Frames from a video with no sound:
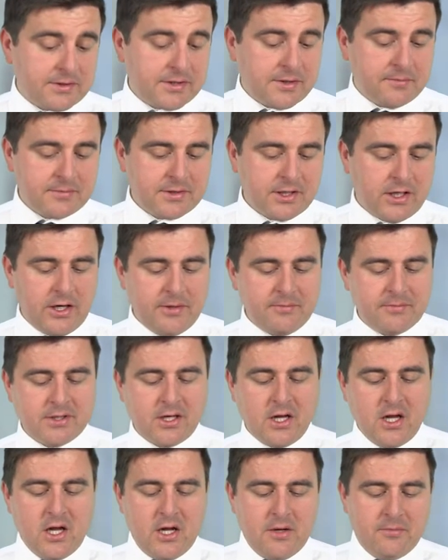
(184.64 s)
sometimes.
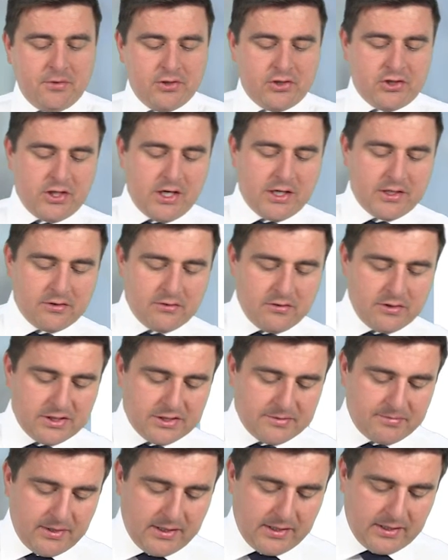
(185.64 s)
But generally
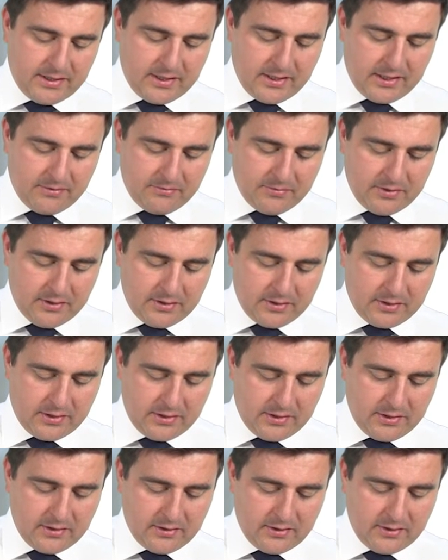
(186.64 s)
speaking, we're
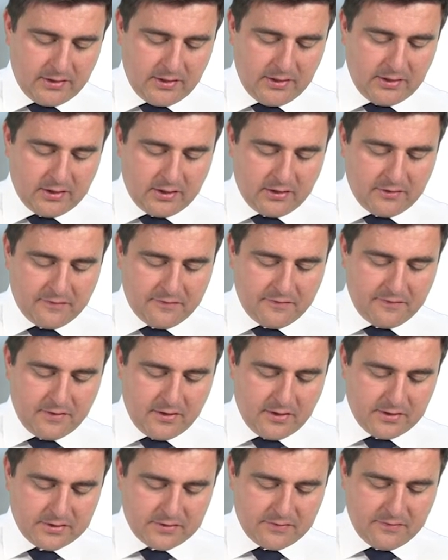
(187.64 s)
looking at the kind of
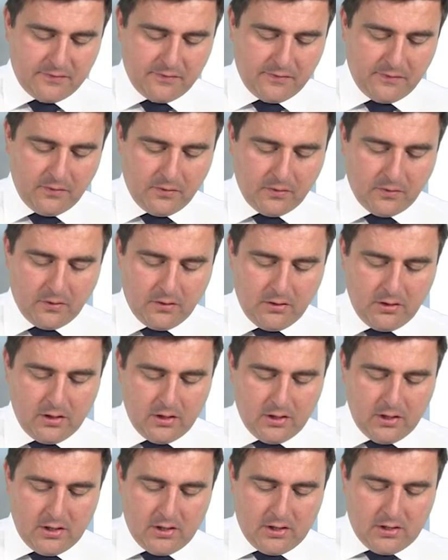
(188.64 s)
first four
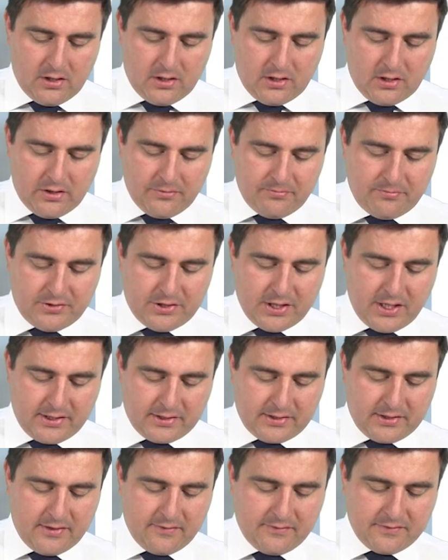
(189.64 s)

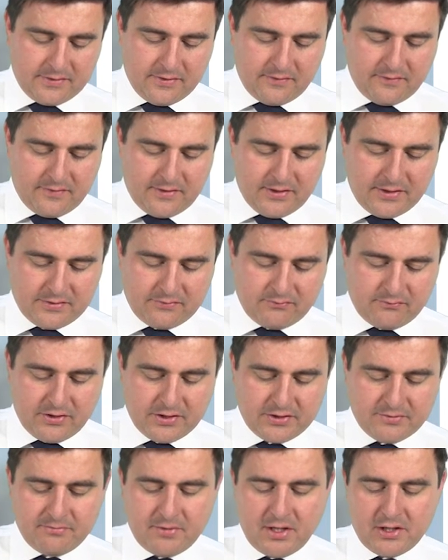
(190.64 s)
objectives of this
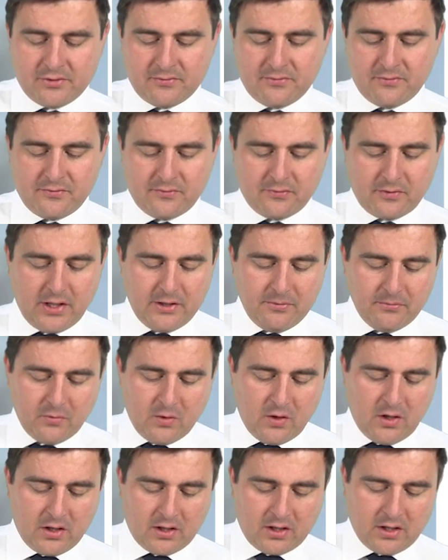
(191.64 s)
risk management
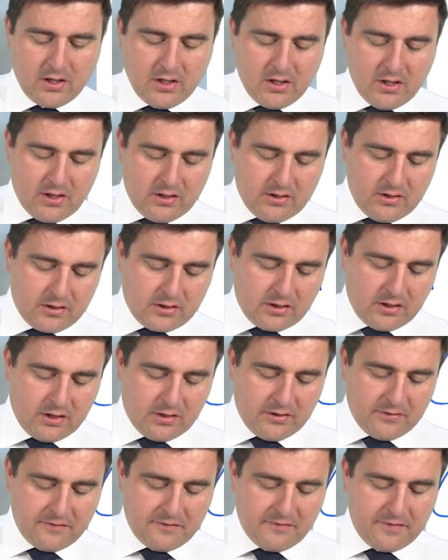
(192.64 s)
framework that
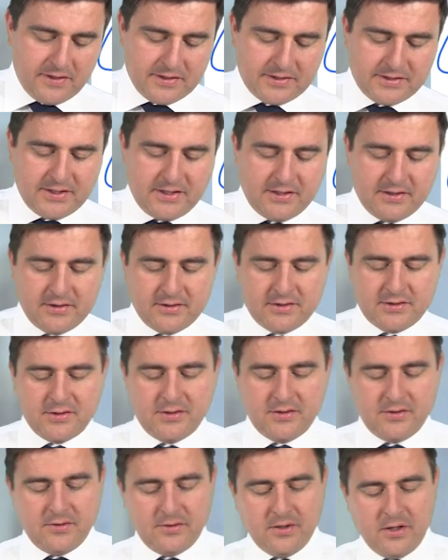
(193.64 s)
kind of fit
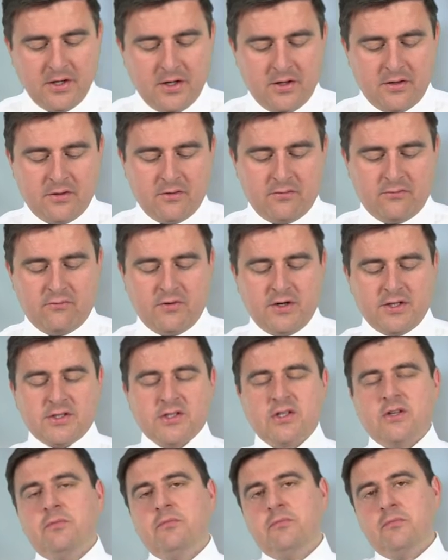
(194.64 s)
into the
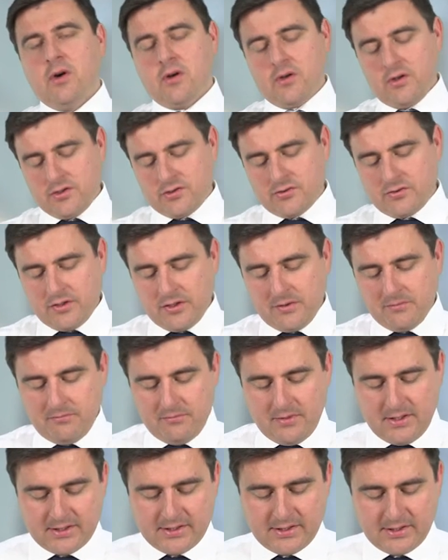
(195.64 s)
risk
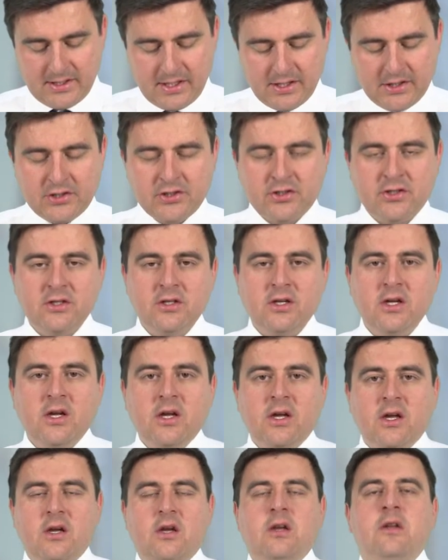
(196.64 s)
monitoring, mitigation
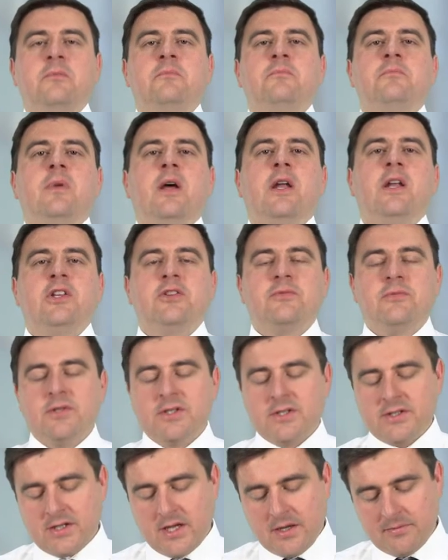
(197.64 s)
and
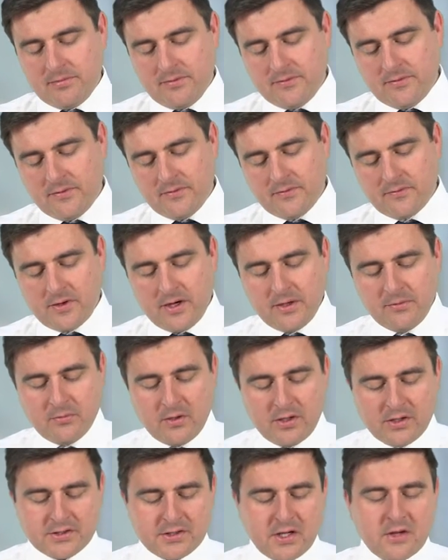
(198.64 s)
management step of the
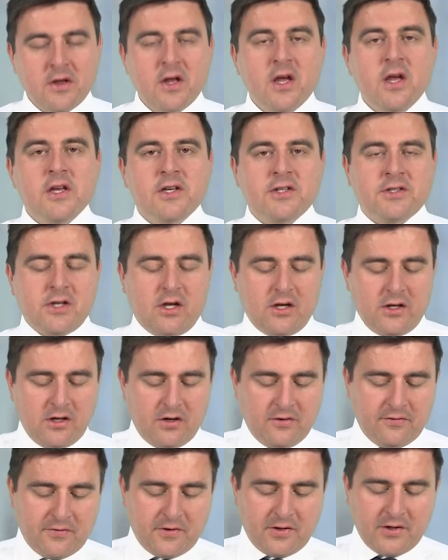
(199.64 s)
framework. So starting
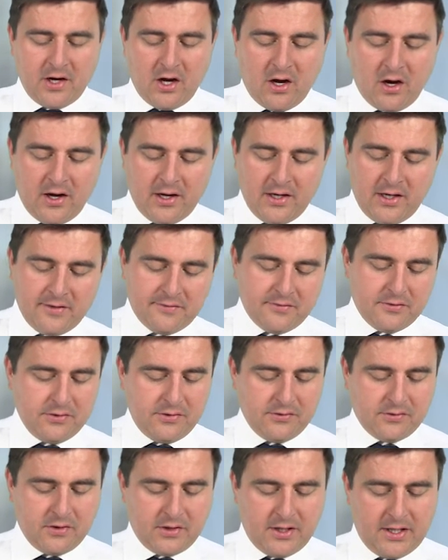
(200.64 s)
off very high level,
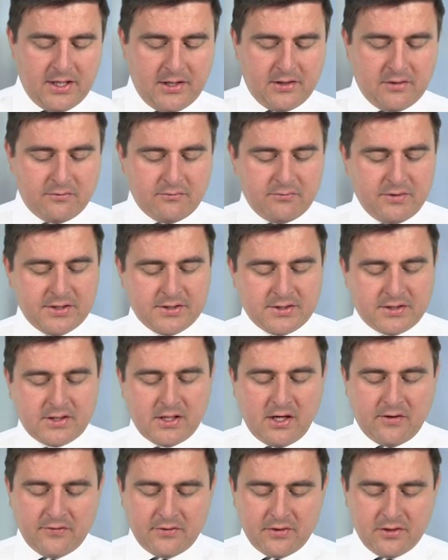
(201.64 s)
you've got here the risk
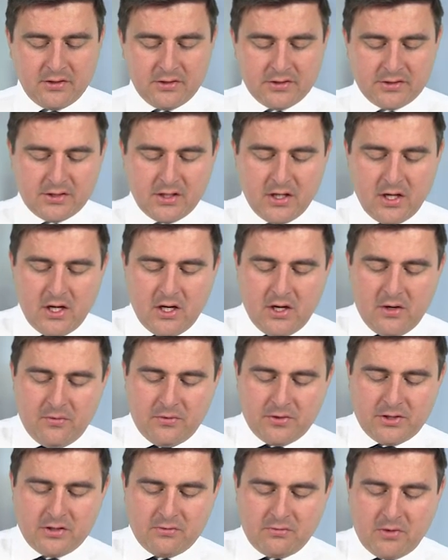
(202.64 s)
governance,
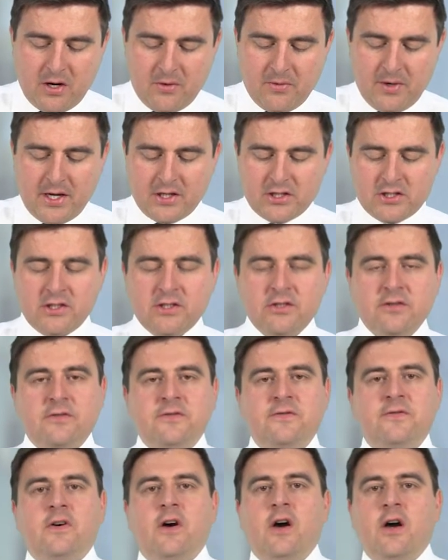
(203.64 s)
which is where we actually
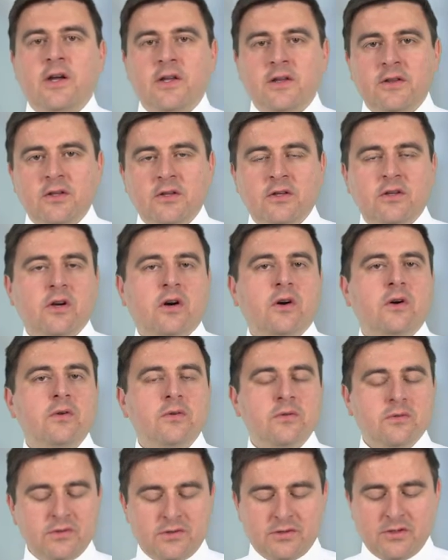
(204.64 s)
define the
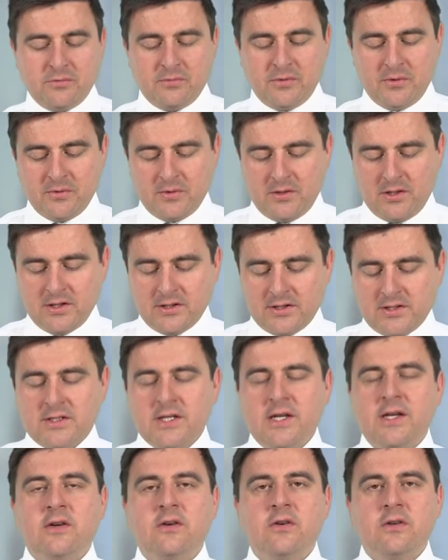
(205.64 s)
goals that we would like to
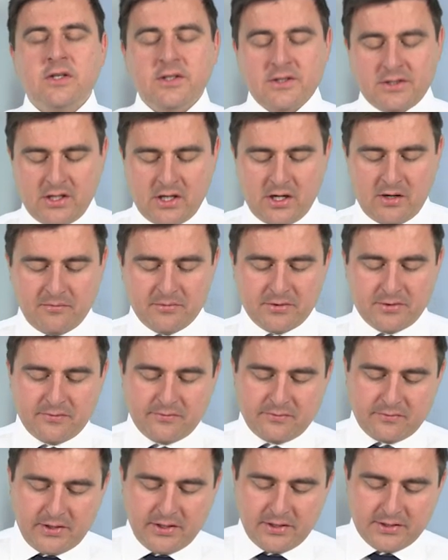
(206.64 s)
take on in terms
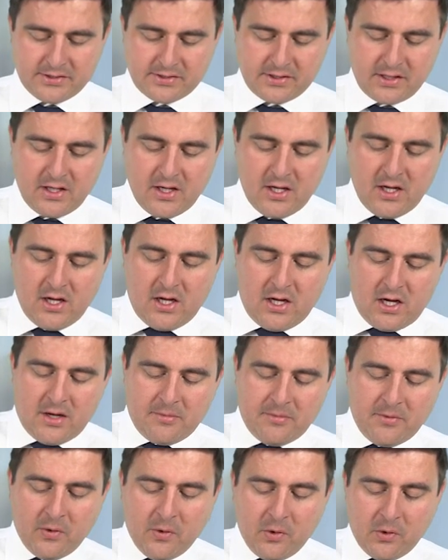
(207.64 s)
of risk.
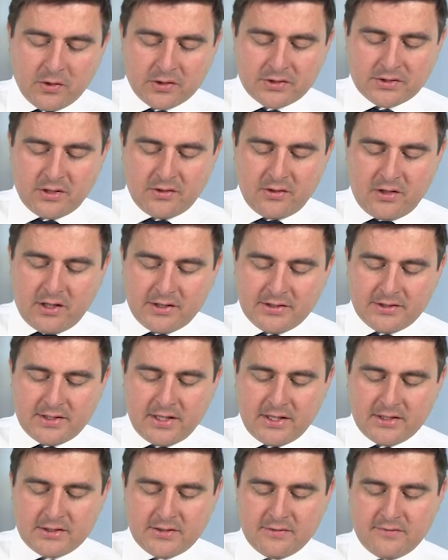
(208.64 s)
And we'll also
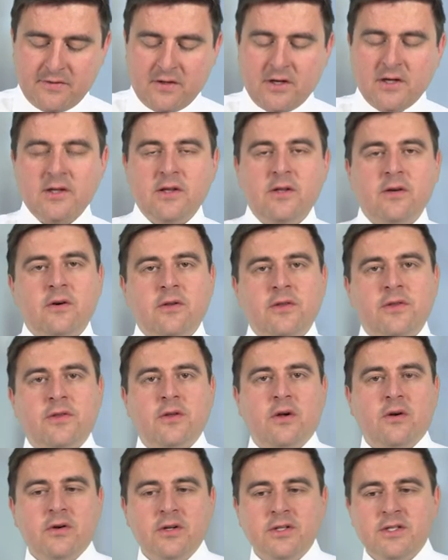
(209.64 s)
identify the
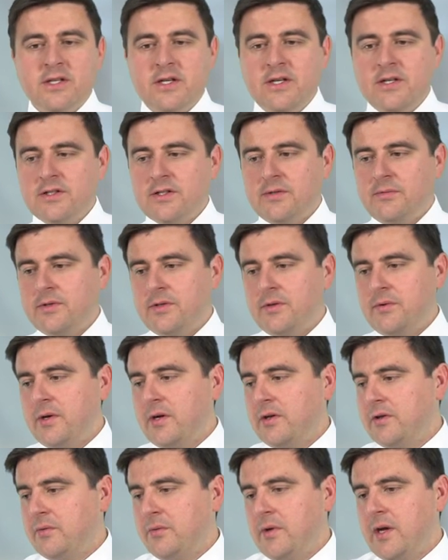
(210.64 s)
authority. So do
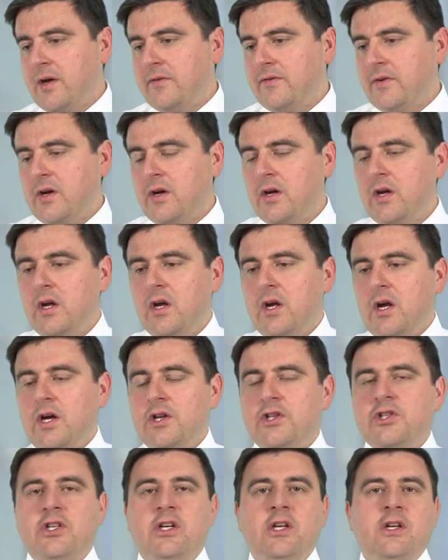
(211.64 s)
we have a
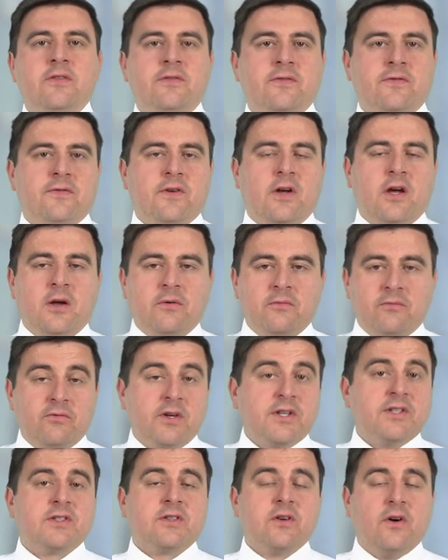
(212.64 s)
chief
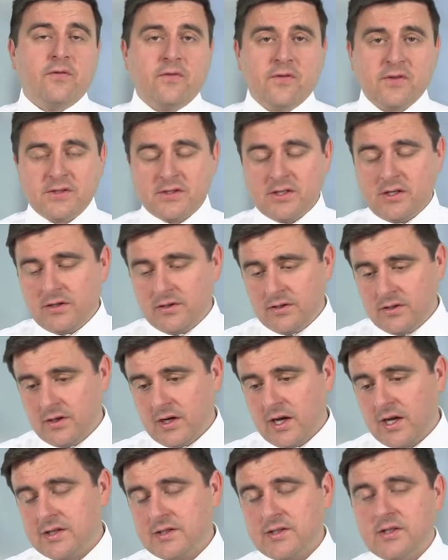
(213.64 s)
risk officer
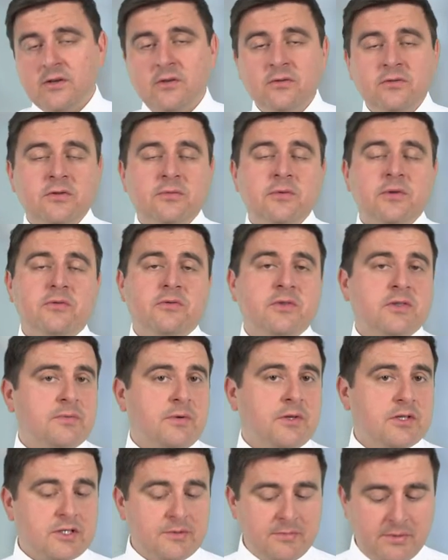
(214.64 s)
that has the ultimate
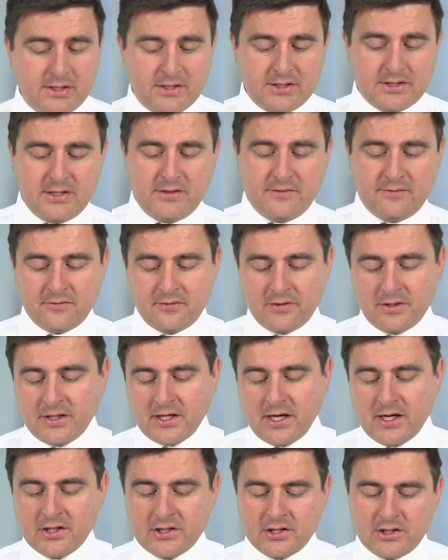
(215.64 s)
responsibility for
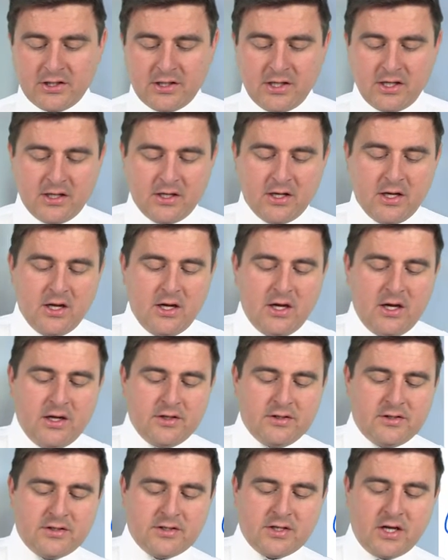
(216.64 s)
engaging in
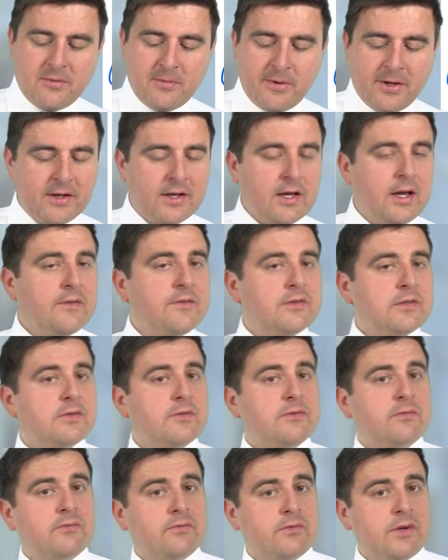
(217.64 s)
and determining the levels
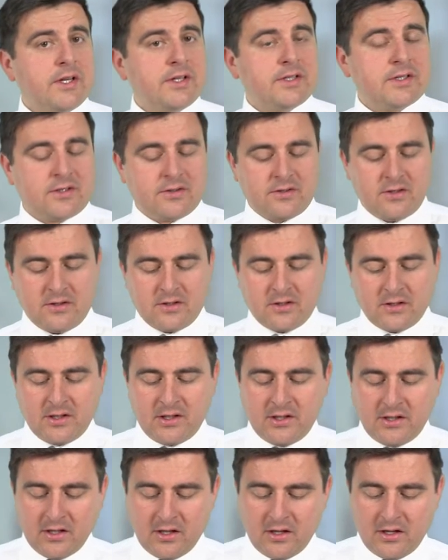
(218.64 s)
of risk that
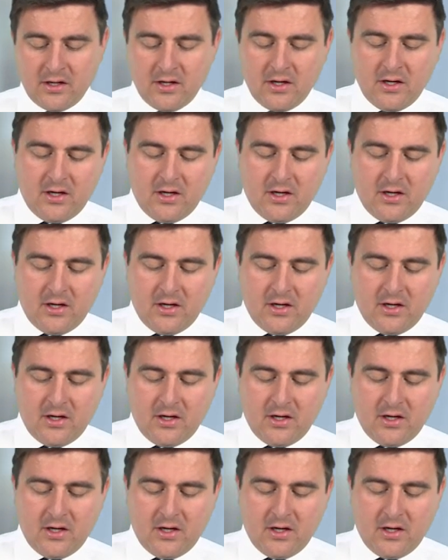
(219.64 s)
the